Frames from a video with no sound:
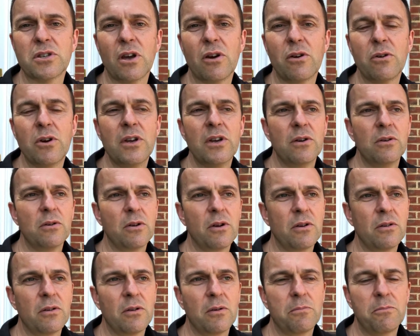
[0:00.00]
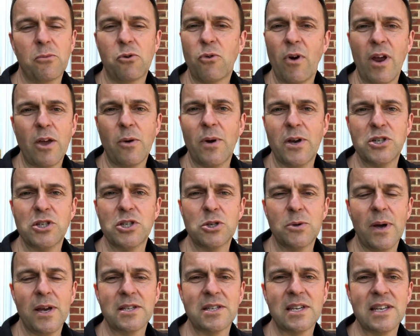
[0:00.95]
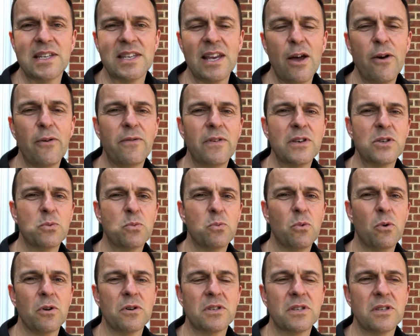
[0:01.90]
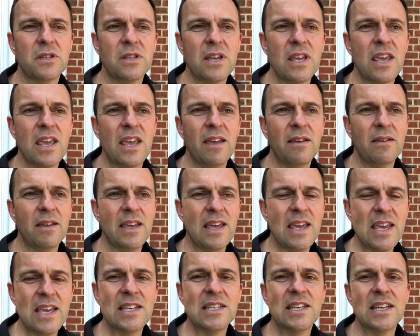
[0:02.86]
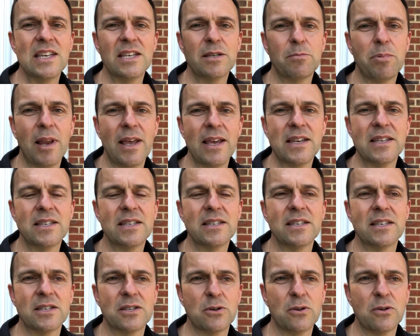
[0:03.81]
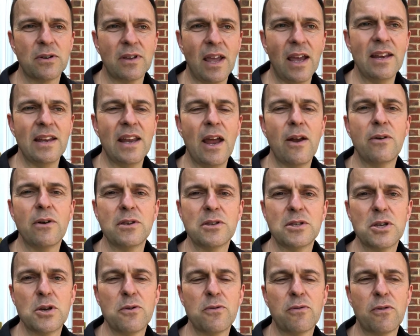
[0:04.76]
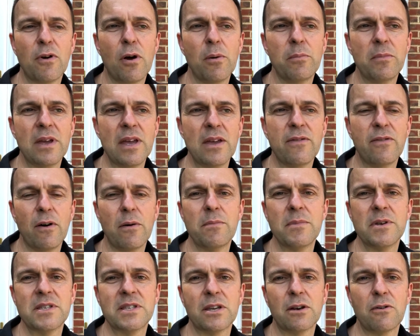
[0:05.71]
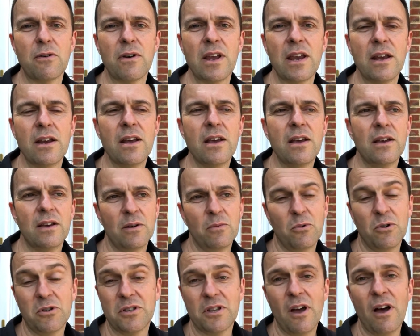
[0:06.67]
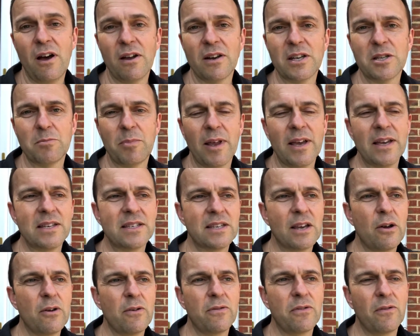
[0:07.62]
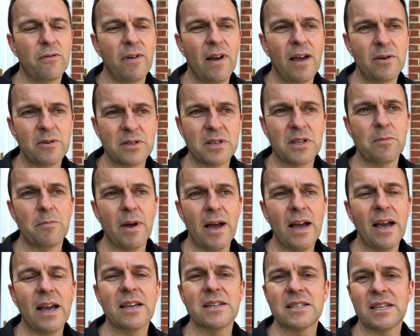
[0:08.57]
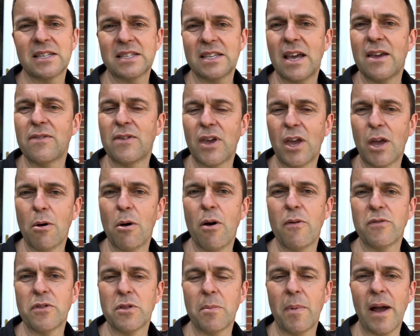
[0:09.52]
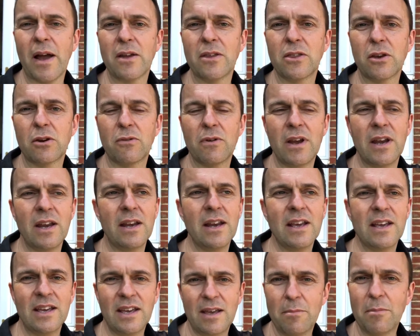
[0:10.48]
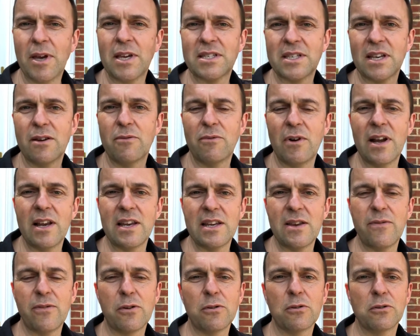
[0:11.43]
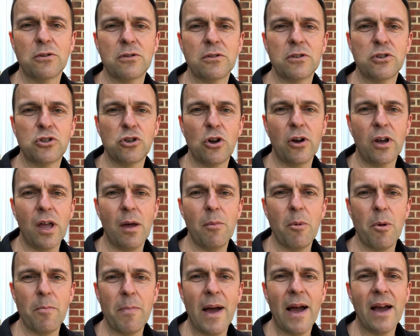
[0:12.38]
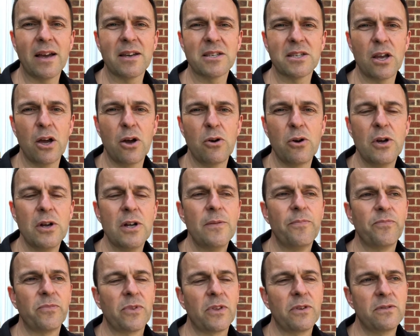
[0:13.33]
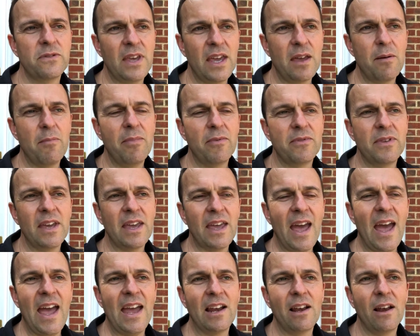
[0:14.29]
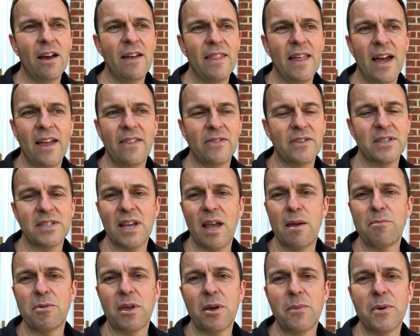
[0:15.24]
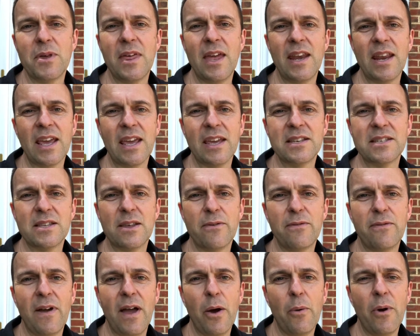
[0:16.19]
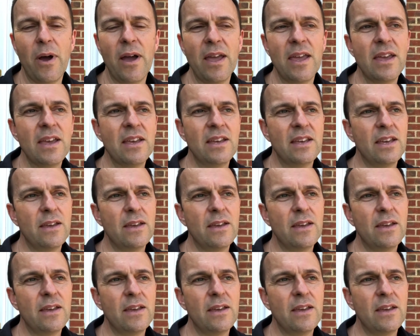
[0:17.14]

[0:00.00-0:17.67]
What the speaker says: So the great question to ask yourself is, what's the easiest place to sort of get down into from if I miss the green, and what's the hardest place? So if the flag was at the back, as I say, if you go over the back of the green, it makes it a really difficult shot coming back. So think ahead like that. And the same thing with hitting into the fairway.